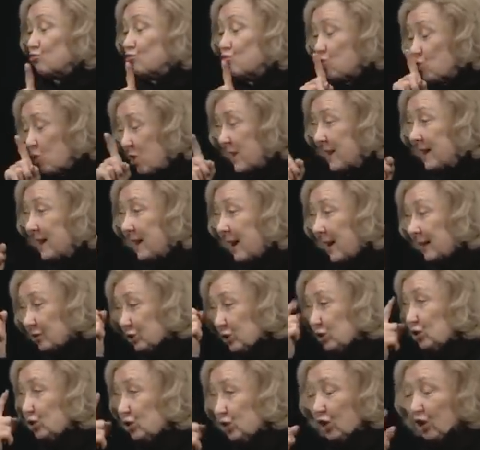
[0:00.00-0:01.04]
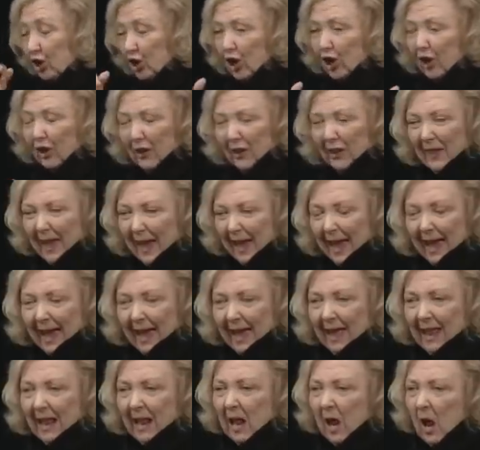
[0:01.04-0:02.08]
And they identified those four
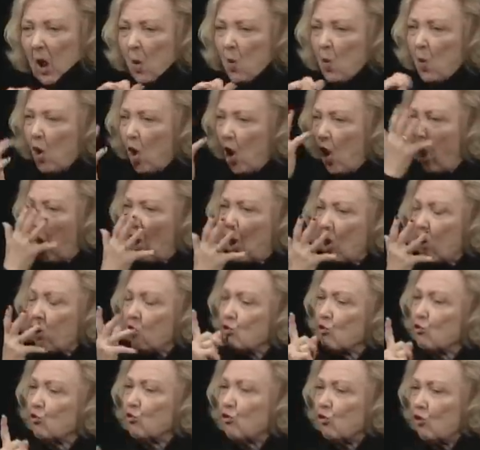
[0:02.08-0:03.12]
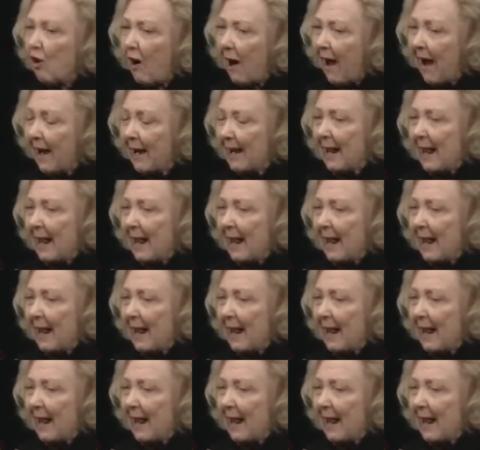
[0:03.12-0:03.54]
students, and they understood